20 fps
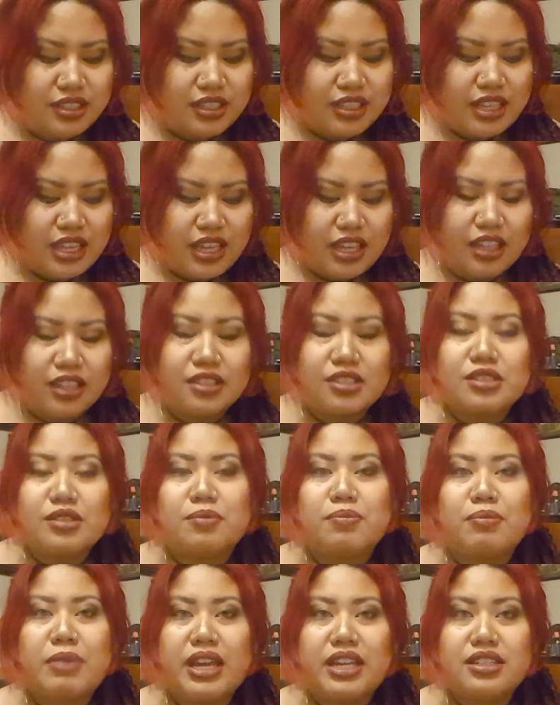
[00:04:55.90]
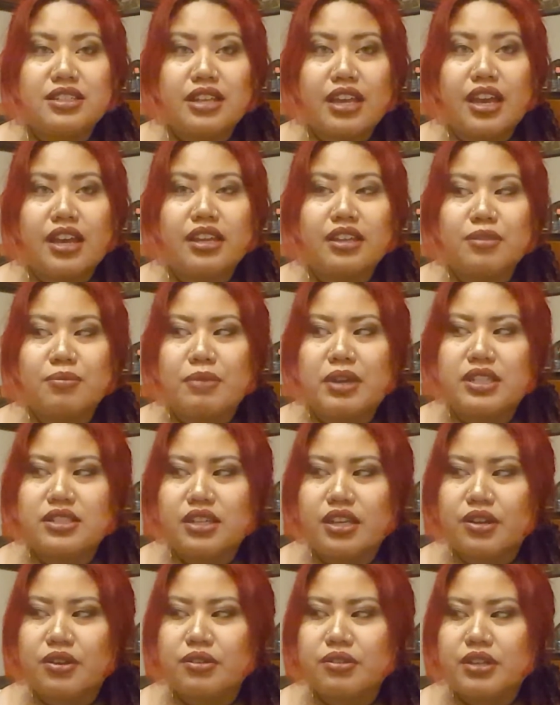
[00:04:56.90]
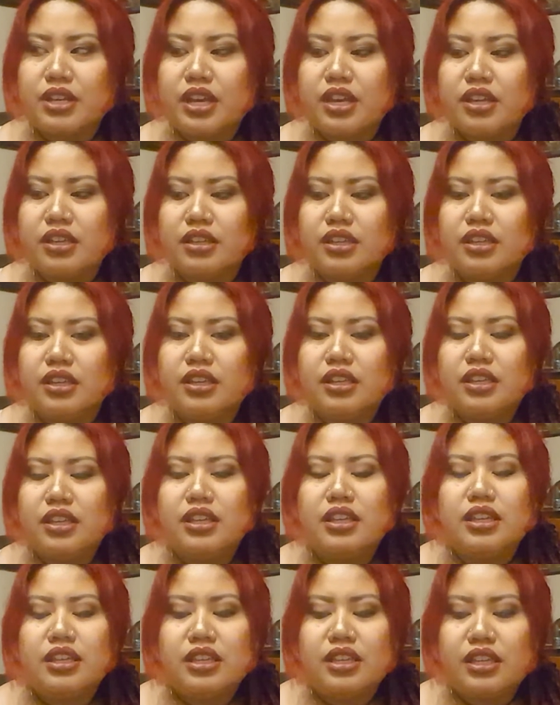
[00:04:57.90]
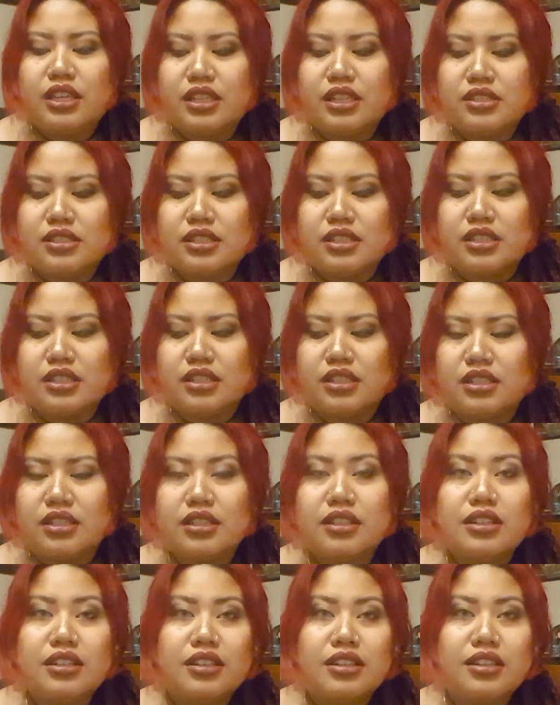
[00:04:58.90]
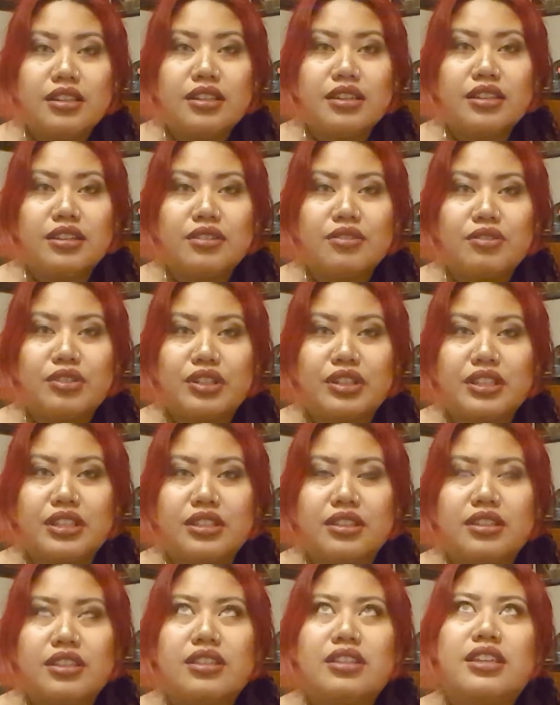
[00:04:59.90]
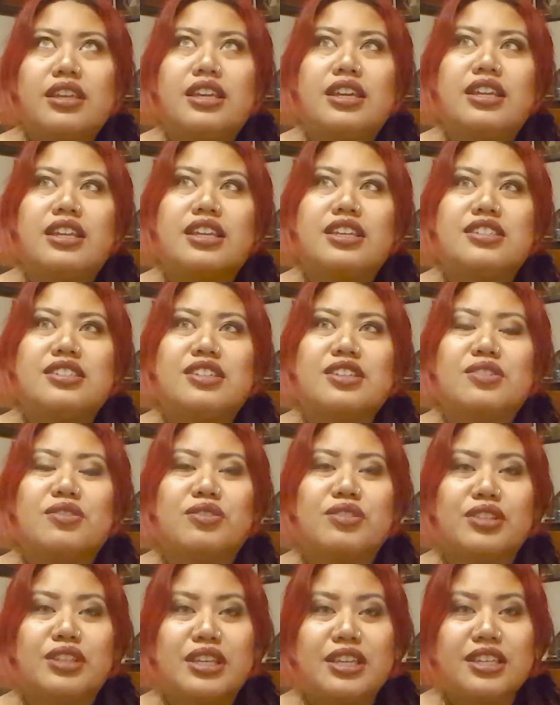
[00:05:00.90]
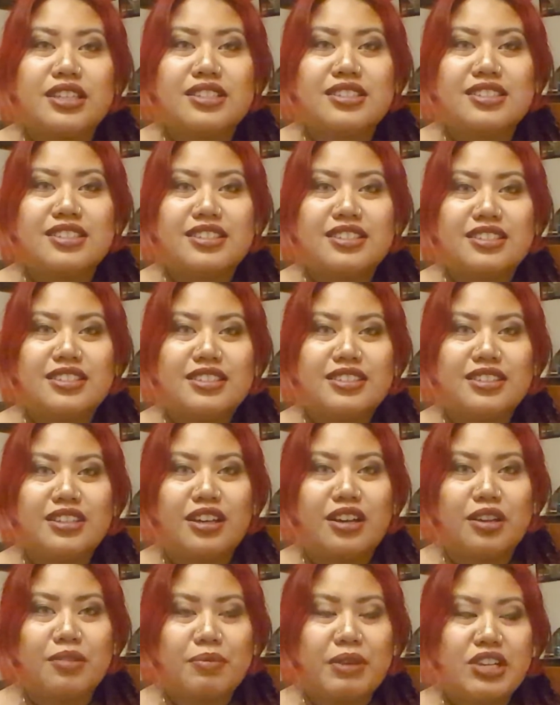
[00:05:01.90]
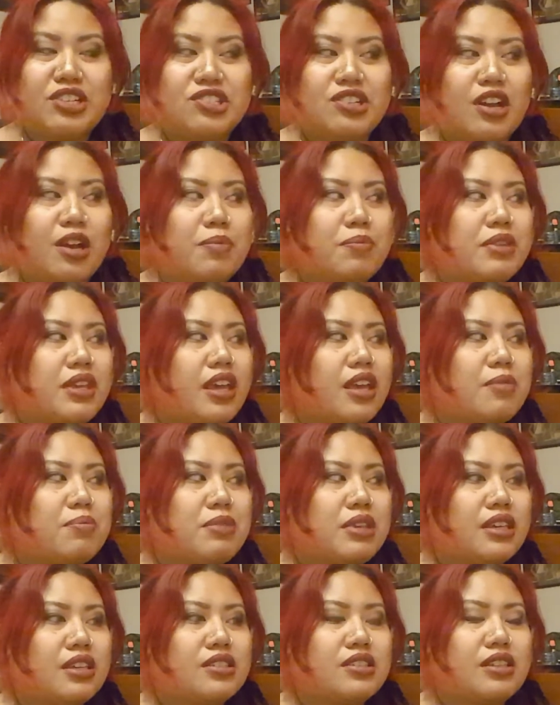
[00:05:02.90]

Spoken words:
And my deck, my tarot deck, isn't real it isn't released on my shop yet because